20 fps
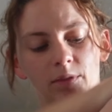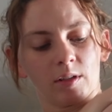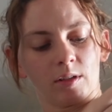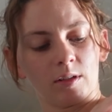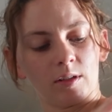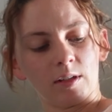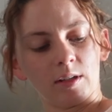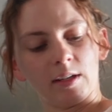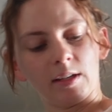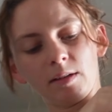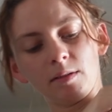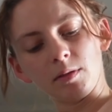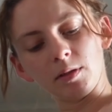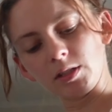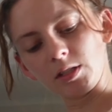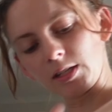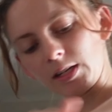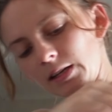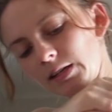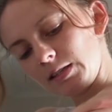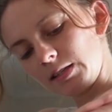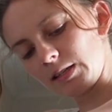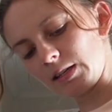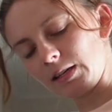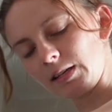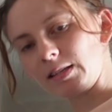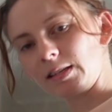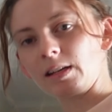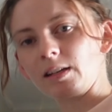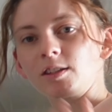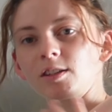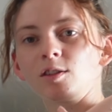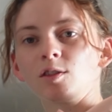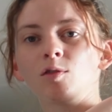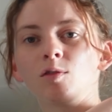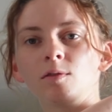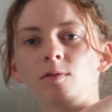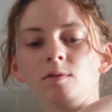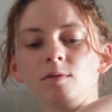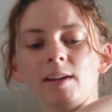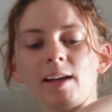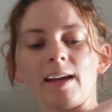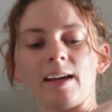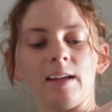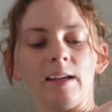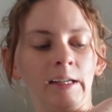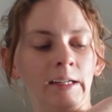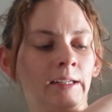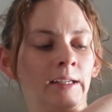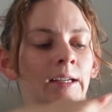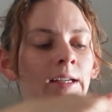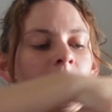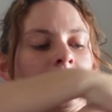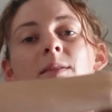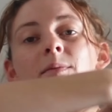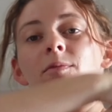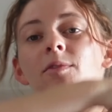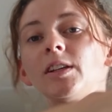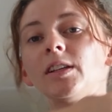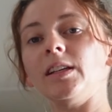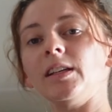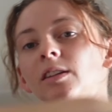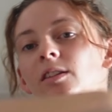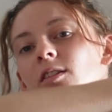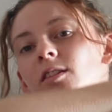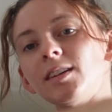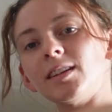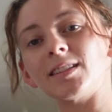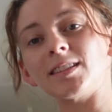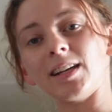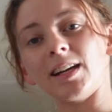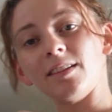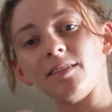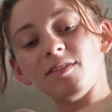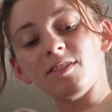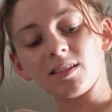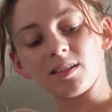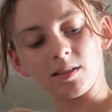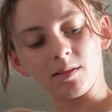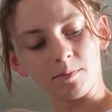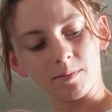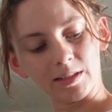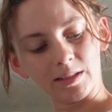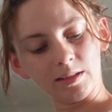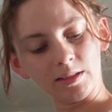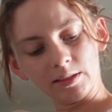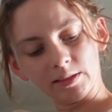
Oh, it was just such an awful day. I'm really not excited for summer.